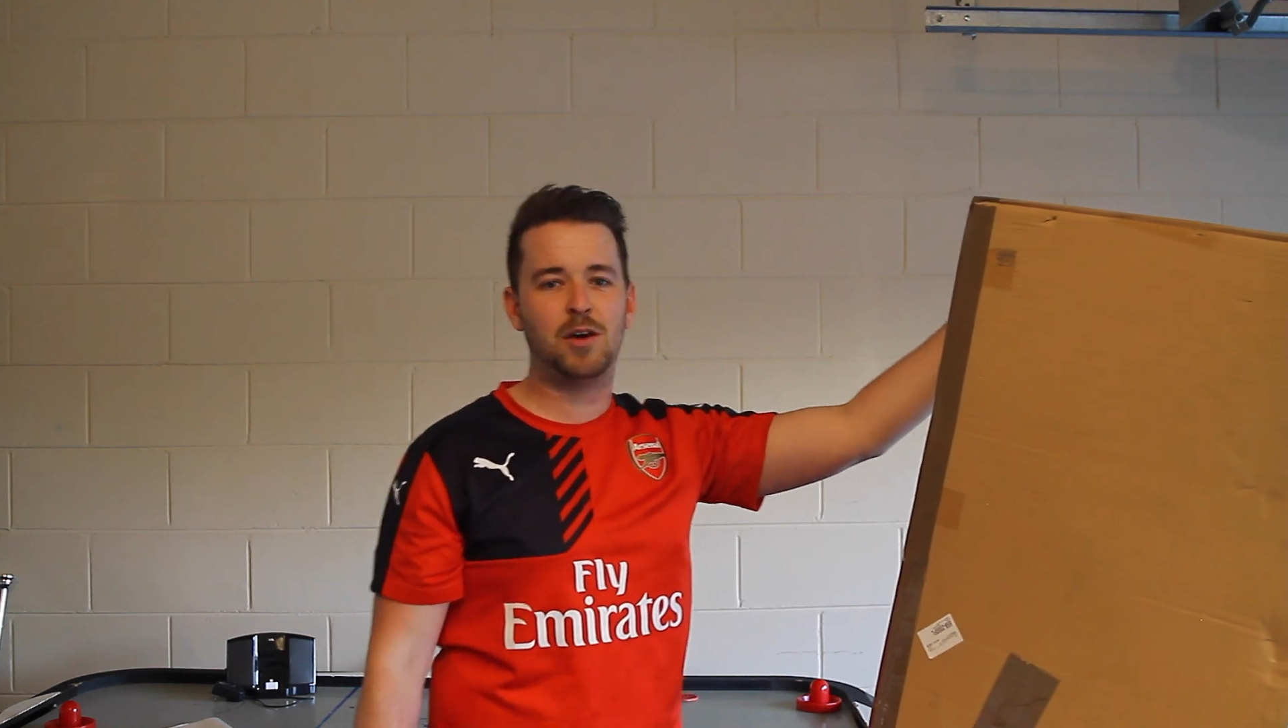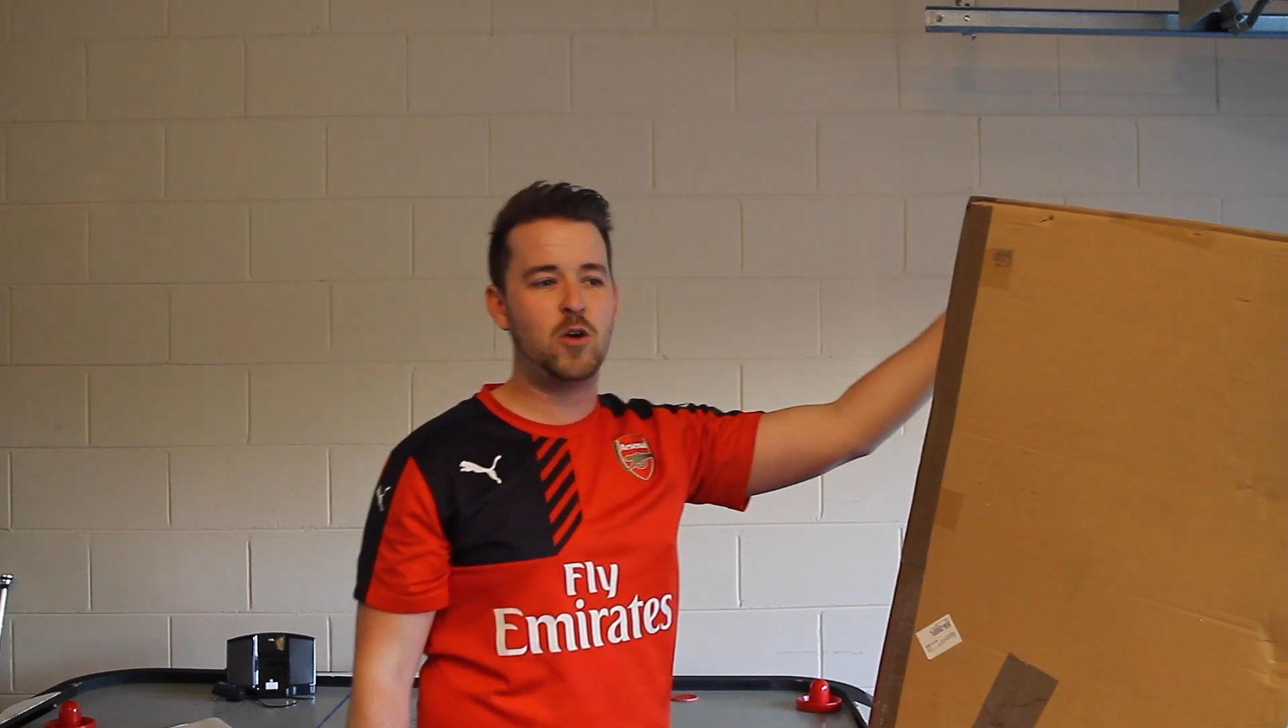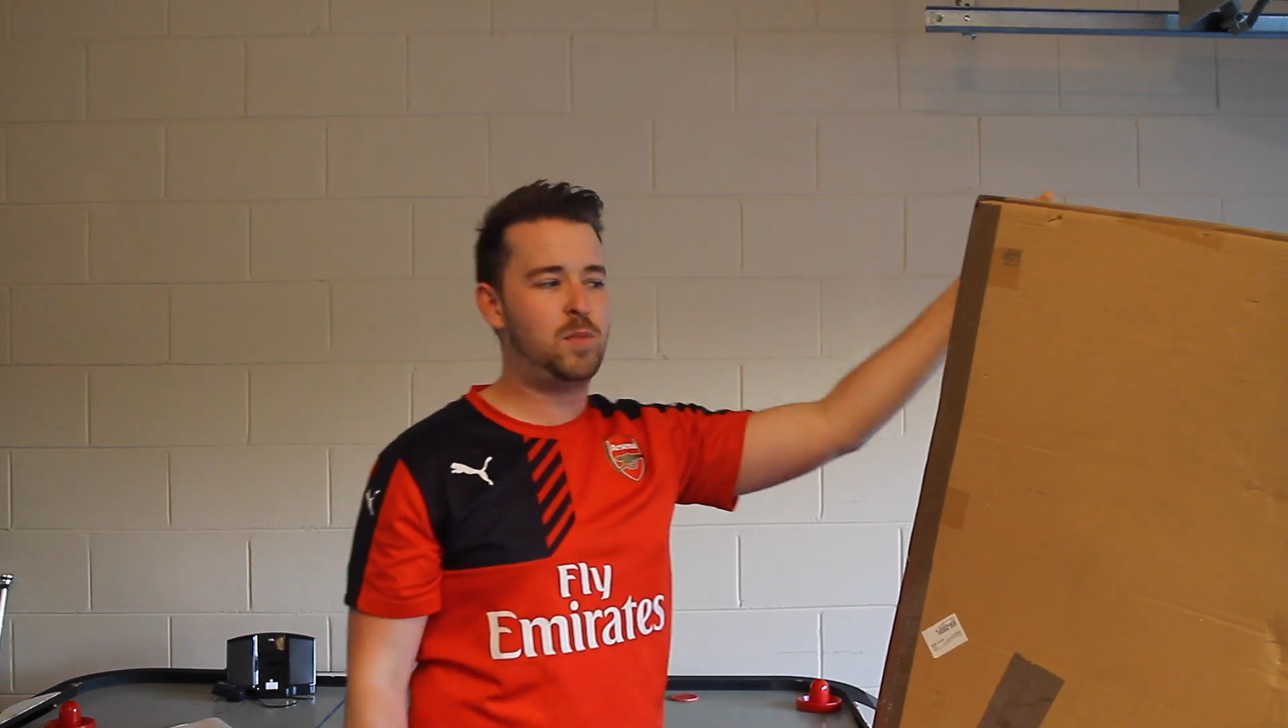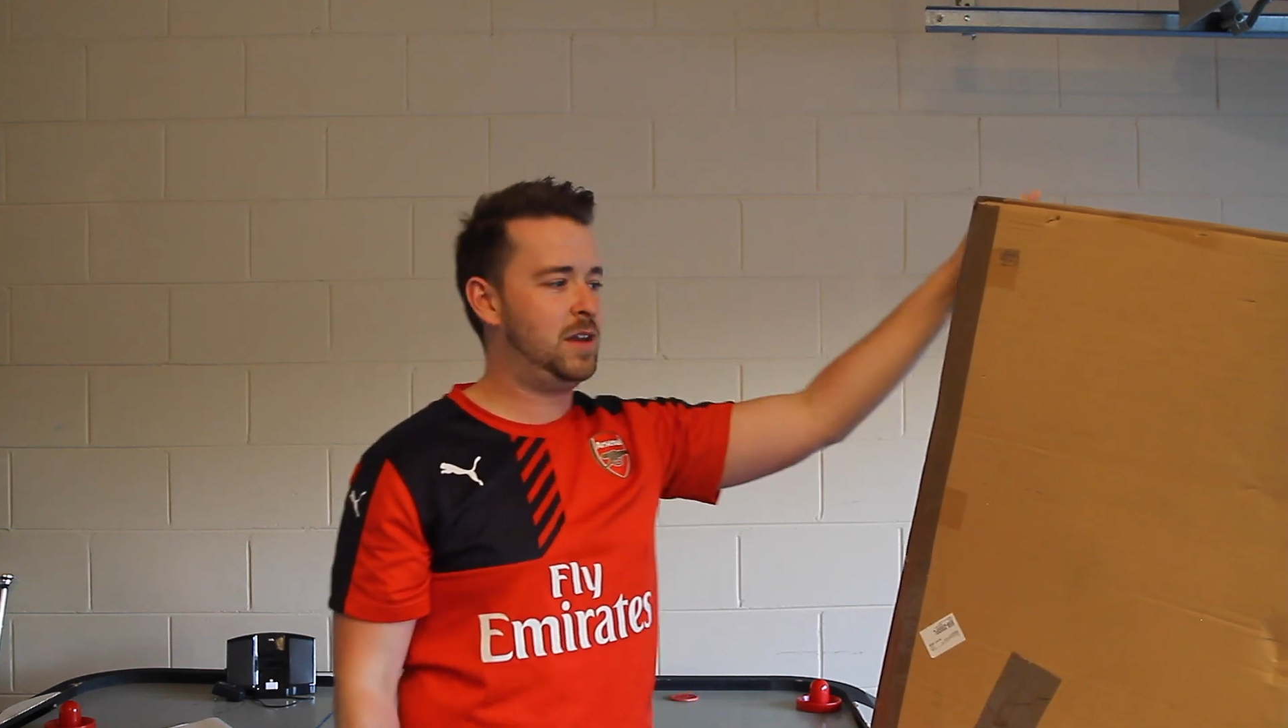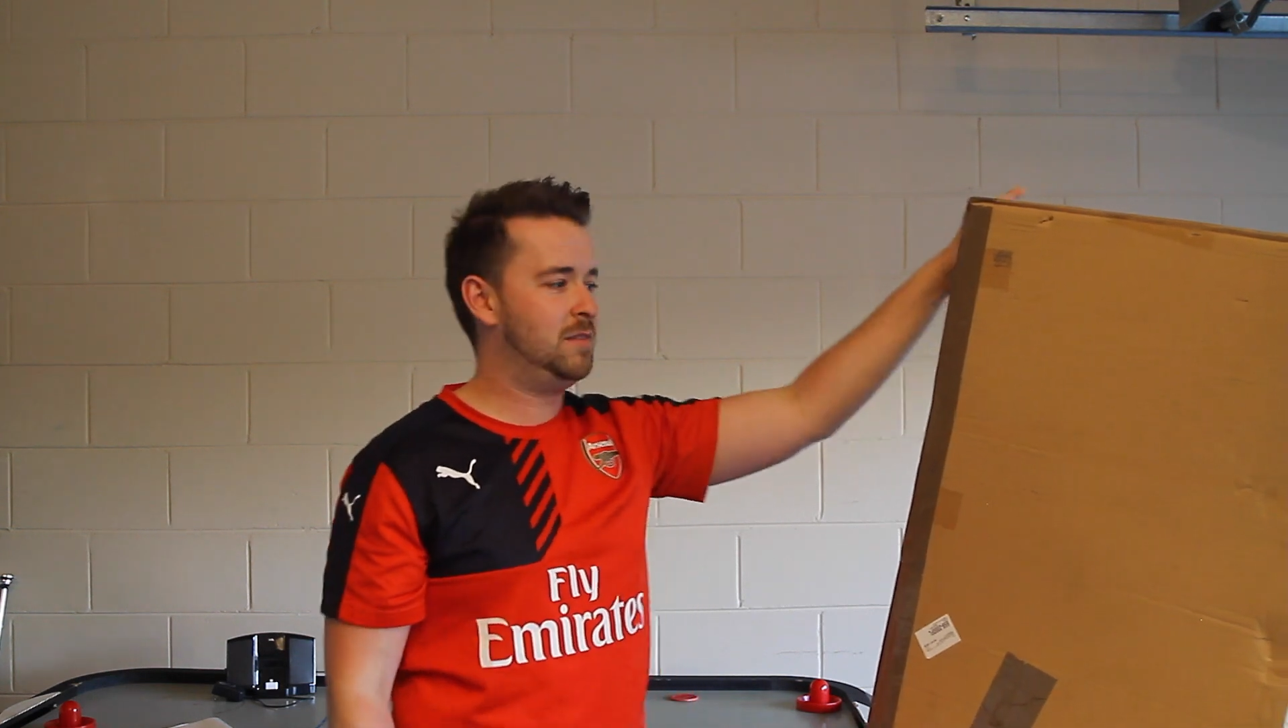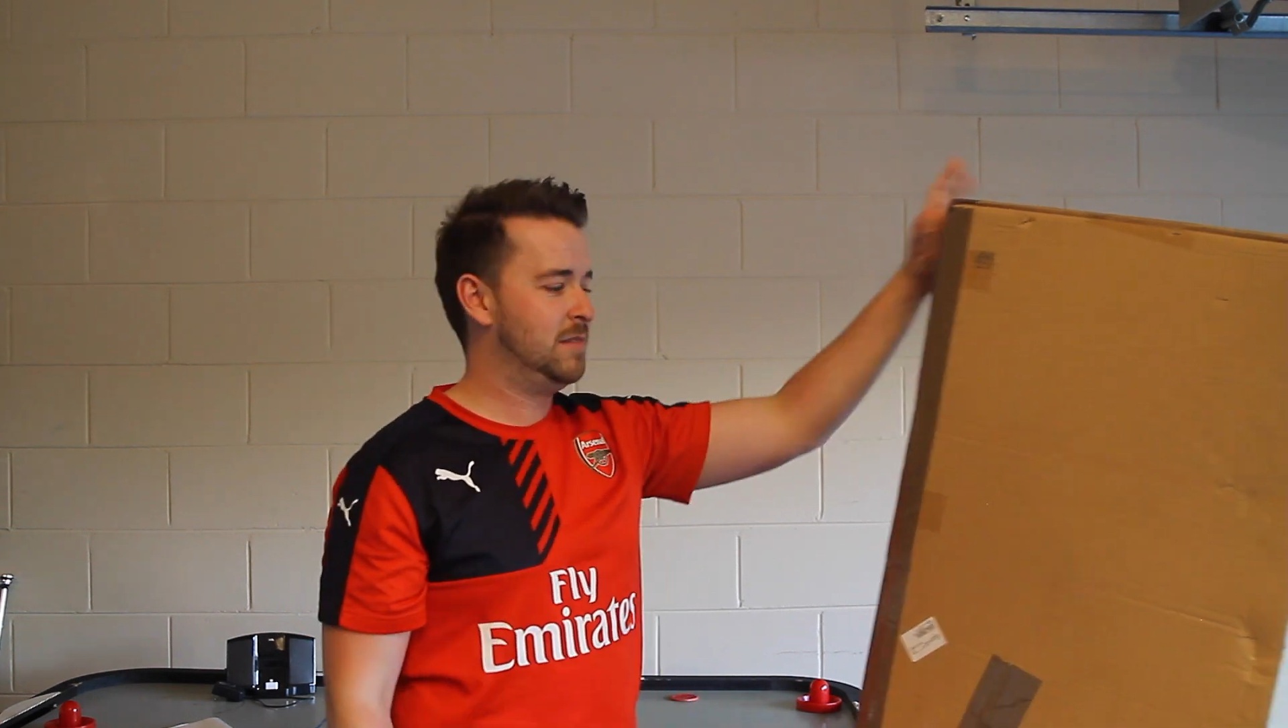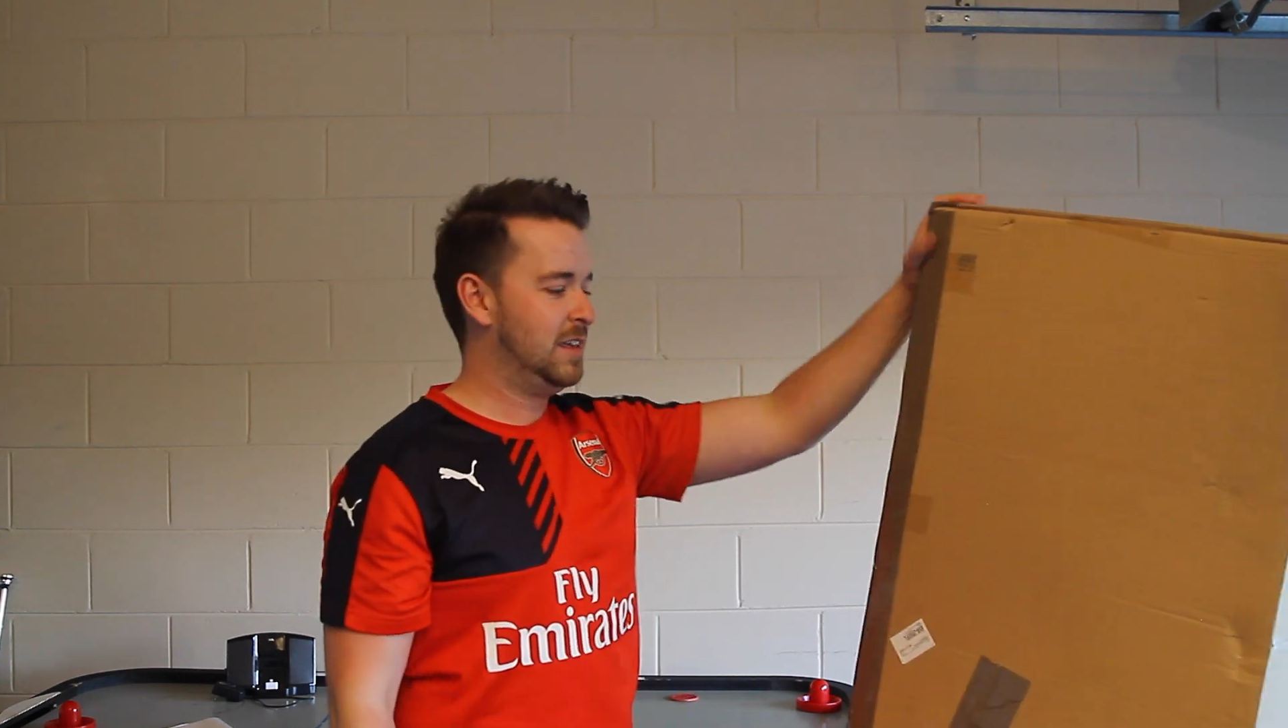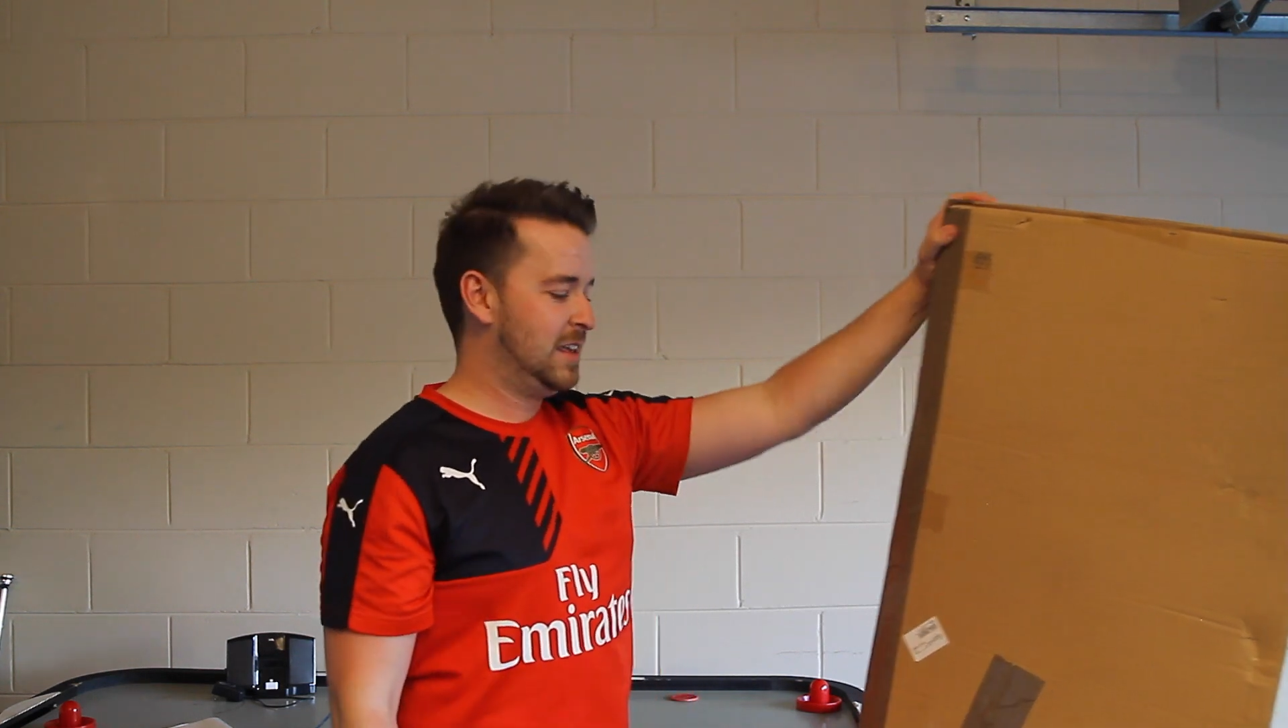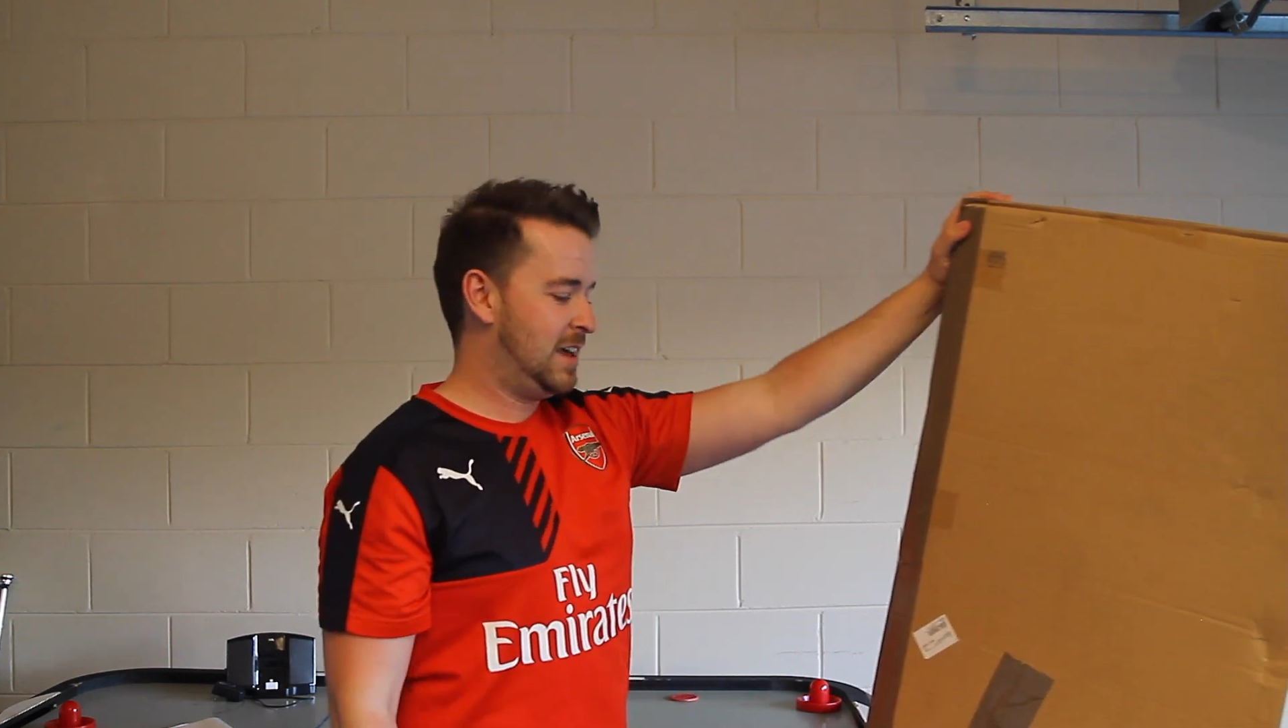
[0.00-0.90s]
I open it.